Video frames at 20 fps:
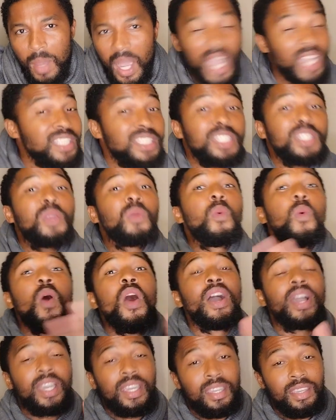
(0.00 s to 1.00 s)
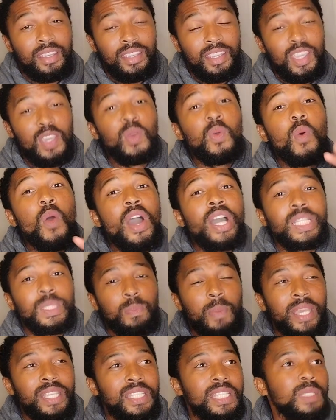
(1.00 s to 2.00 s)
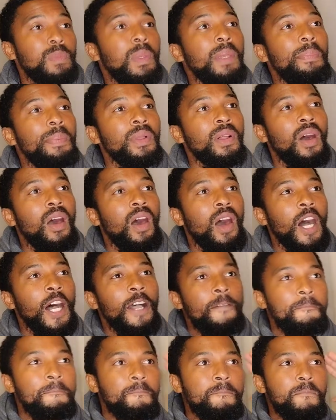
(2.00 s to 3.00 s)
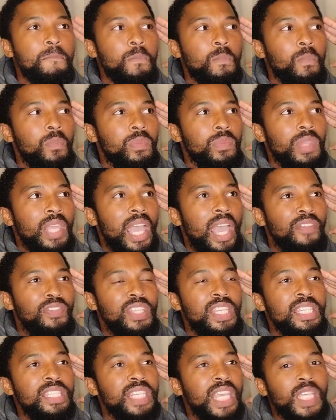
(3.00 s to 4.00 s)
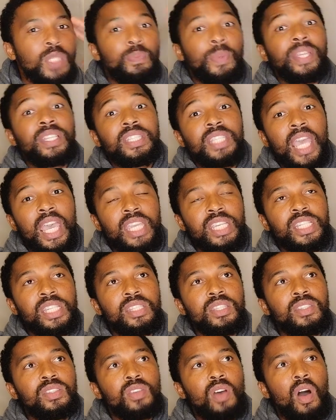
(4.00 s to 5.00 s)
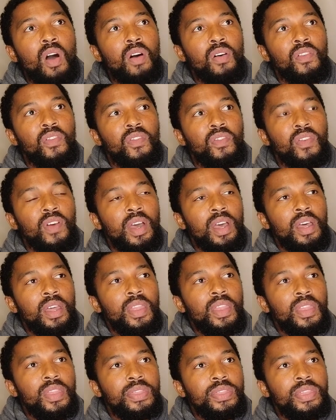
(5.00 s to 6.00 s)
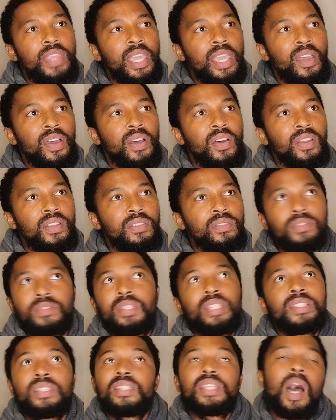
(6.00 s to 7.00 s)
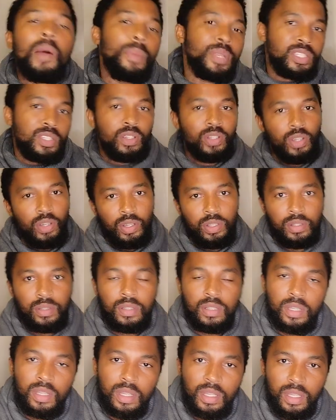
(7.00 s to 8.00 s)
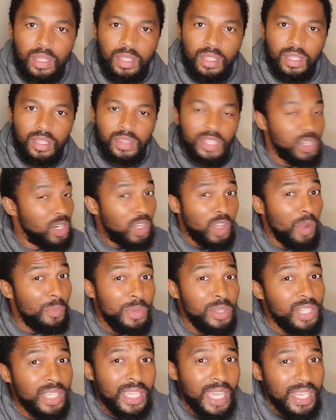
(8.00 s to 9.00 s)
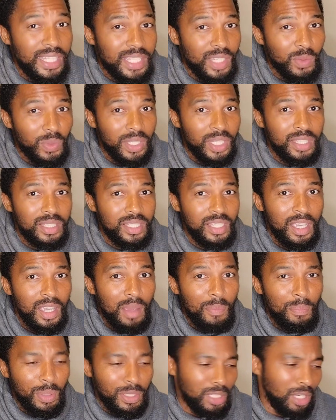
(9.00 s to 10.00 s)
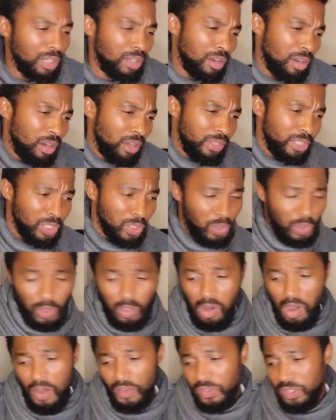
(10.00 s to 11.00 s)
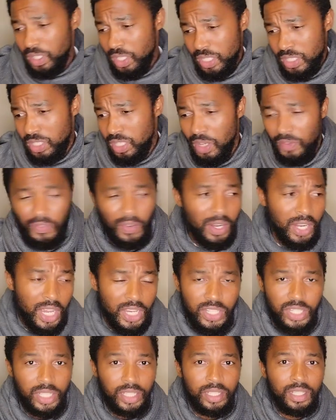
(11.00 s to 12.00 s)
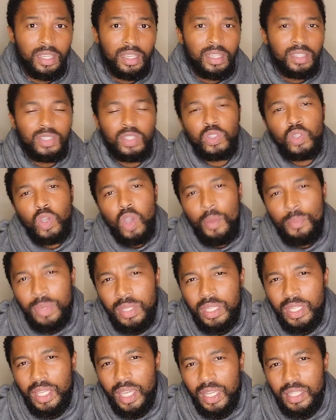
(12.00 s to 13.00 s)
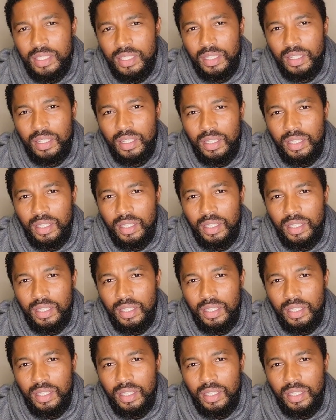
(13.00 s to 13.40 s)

I said in work, in workspaces, people are have these expectations of this is how much they're gonna earn. They're not communicating with it, but they're like, oh, they don't look after us here financially. Did you communicate?